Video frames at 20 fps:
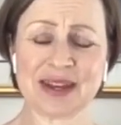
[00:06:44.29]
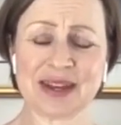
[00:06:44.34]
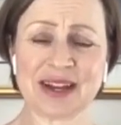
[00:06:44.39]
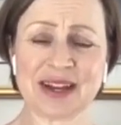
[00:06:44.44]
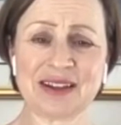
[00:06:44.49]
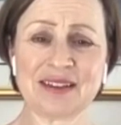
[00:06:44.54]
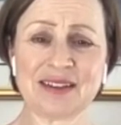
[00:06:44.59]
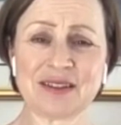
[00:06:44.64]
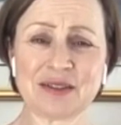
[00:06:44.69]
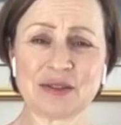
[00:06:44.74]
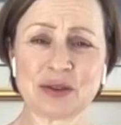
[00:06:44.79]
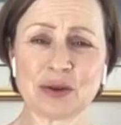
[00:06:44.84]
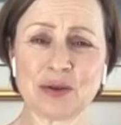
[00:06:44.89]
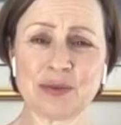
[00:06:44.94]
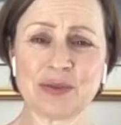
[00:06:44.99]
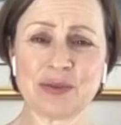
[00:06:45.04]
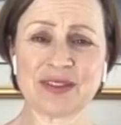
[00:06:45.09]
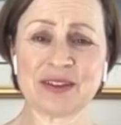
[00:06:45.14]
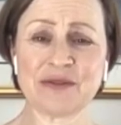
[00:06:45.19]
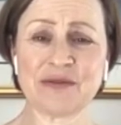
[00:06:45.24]
And it
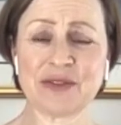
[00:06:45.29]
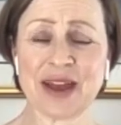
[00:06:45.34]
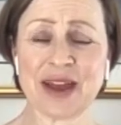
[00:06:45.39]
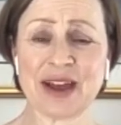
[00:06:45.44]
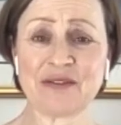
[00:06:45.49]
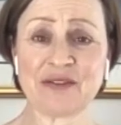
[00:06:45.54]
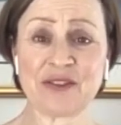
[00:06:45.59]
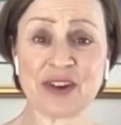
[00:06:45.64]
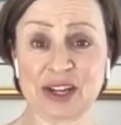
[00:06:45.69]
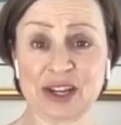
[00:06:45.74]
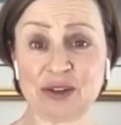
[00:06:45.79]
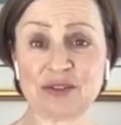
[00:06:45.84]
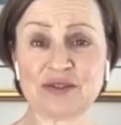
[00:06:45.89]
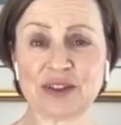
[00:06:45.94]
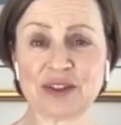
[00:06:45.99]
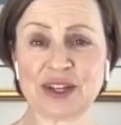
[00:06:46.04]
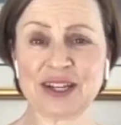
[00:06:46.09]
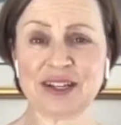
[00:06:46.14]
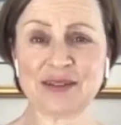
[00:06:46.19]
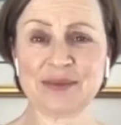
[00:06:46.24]
stops the flat fight or
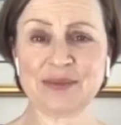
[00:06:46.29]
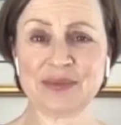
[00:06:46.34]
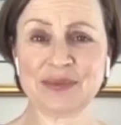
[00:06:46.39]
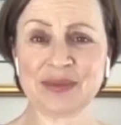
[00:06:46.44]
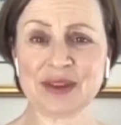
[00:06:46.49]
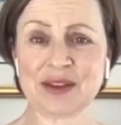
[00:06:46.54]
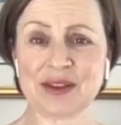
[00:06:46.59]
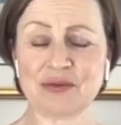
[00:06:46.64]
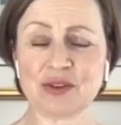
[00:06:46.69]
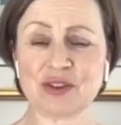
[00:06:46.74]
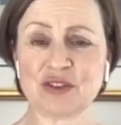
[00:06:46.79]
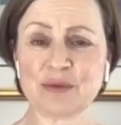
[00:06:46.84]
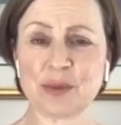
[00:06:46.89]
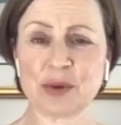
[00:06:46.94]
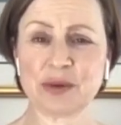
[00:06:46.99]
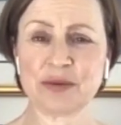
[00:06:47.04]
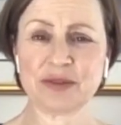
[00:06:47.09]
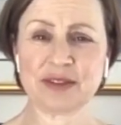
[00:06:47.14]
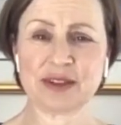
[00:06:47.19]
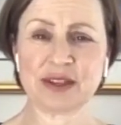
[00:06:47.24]
flight
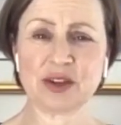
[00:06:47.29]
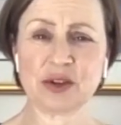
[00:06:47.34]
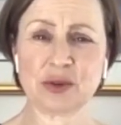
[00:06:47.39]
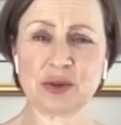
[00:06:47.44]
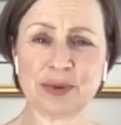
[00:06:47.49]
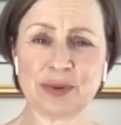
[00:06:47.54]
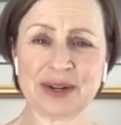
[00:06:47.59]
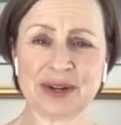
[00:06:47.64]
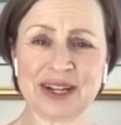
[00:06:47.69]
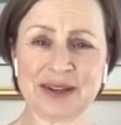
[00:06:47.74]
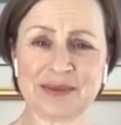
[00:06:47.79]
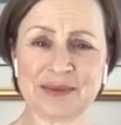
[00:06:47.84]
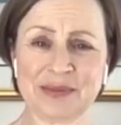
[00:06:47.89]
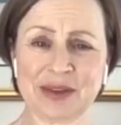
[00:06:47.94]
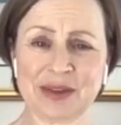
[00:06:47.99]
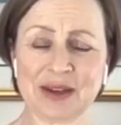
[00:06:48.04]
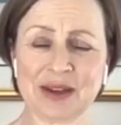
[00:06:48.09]
response in your brain.